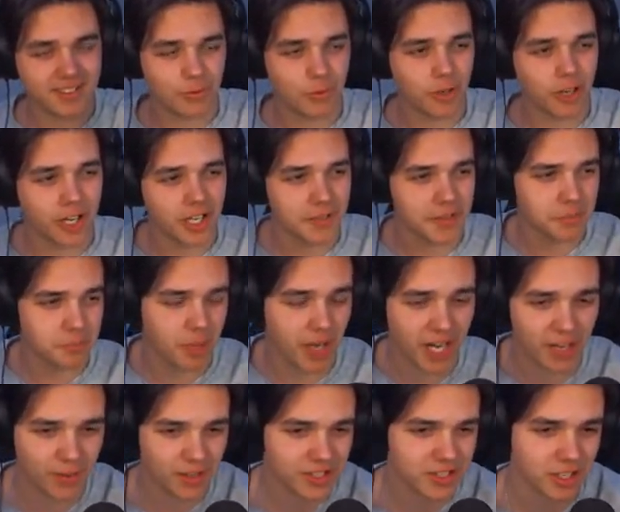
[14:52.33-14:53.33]
We're not even
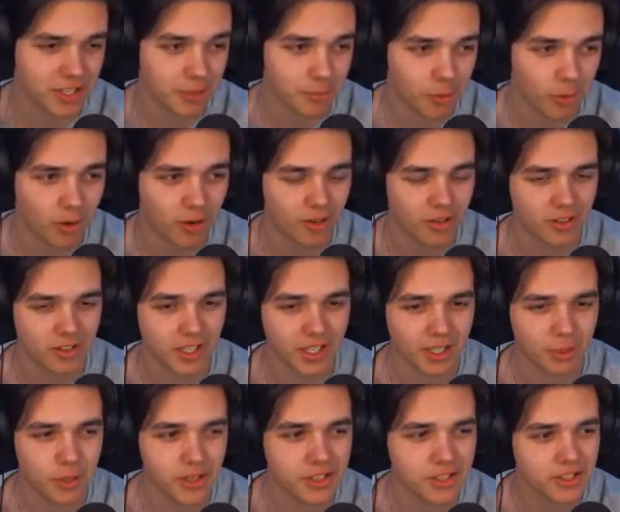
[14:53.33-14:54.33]
pirates anymore.
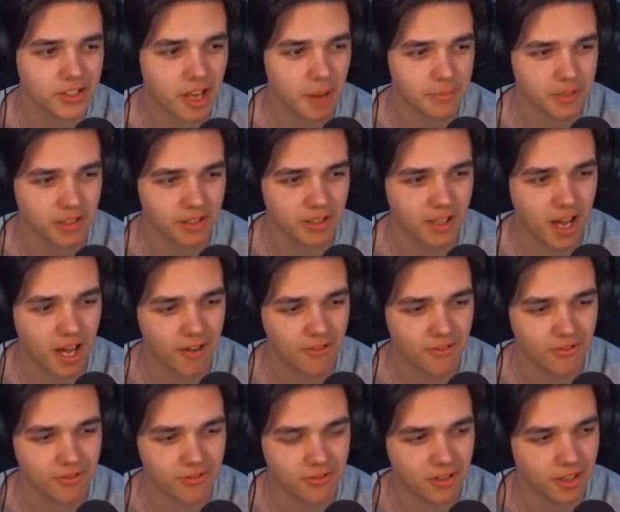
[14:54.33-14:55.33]
Like we skipped a lot
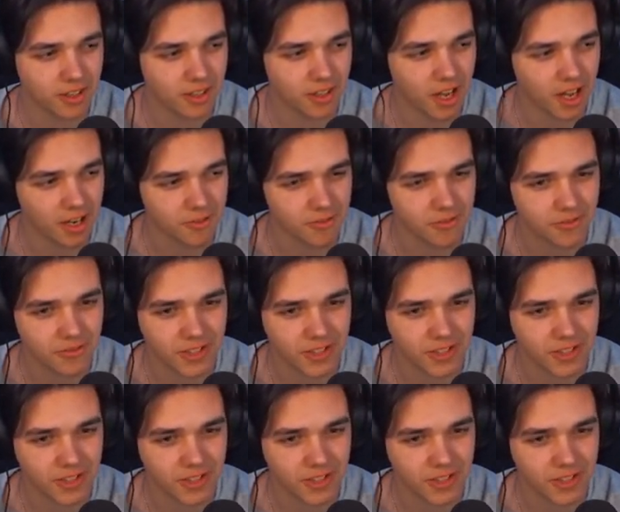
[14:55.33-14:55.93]
of a lot of